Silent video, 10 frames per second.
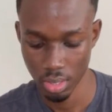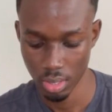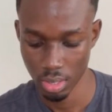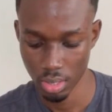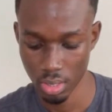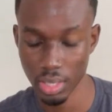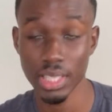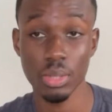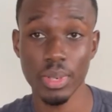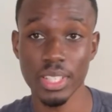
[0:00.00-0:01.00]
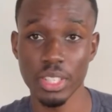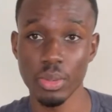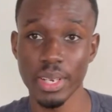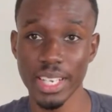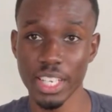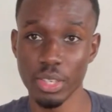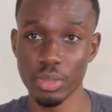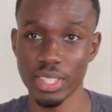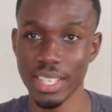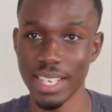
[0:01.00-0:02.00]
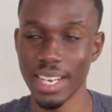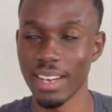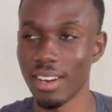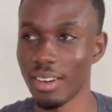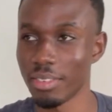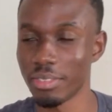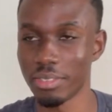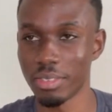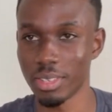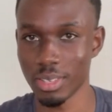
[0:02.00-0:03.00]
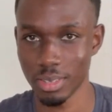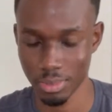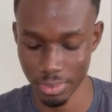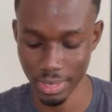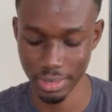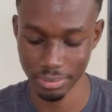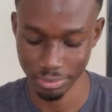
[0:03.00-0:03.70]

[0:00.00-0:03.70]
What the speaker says: I swear to you, I can usually get it off. But